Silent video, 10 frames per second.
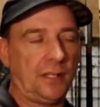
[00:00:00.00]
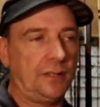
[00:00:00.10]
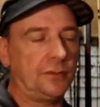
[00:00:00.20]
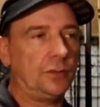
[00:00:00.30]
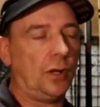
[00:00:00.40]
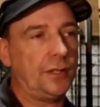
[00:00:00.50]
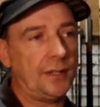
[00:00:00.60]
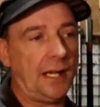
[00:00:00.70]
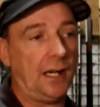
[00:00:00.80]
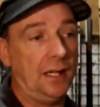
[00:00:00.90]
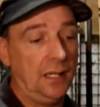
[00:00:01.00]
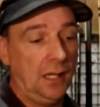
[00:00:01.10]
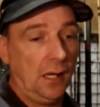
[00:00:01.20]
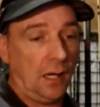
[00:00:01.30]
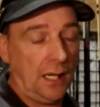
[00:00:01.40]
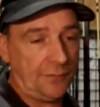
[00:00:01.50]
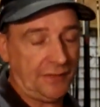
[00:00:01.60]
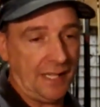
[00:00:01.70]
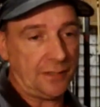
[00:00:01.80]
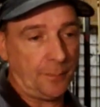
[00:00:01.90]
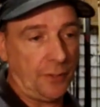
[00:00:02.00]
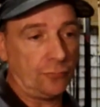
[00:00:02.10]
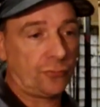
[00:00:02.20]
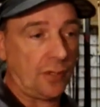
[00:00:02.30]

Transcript: And not only that, I have to get the boat